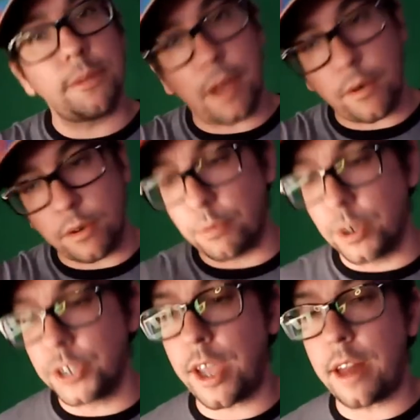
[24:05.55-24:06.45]
I would
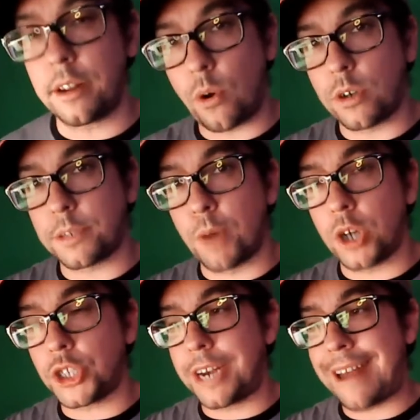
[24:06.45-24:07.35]
appreciate it. And, of course,
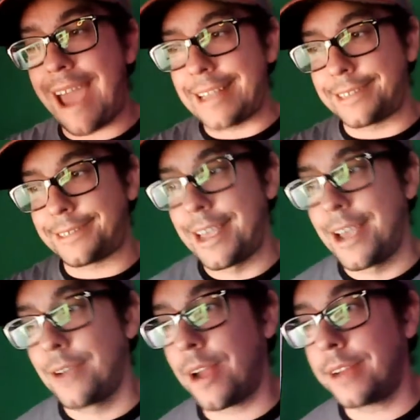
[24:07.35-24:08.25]
merchandise
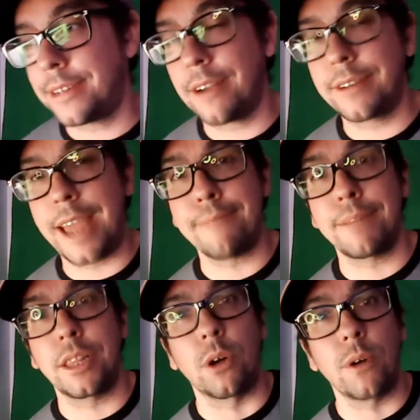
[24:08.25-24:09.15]
right there down
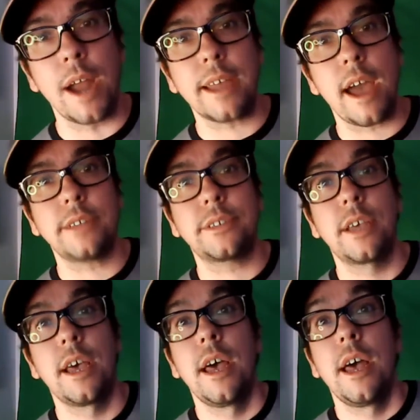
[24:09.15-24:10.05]
below. All right, guys?
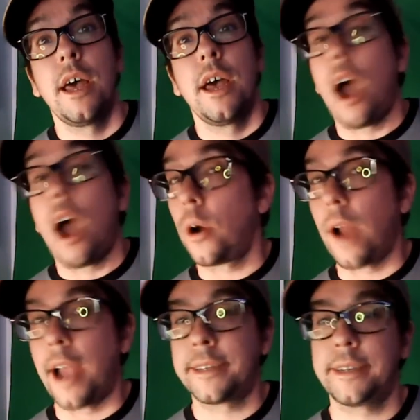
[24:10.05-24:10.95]
All
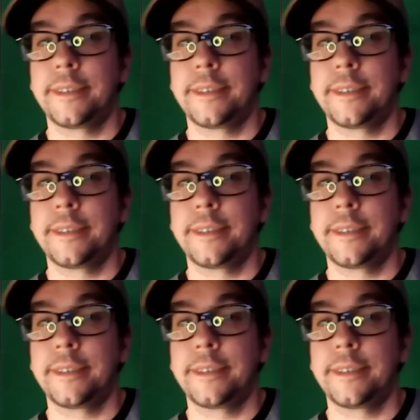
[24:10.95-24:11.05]
right.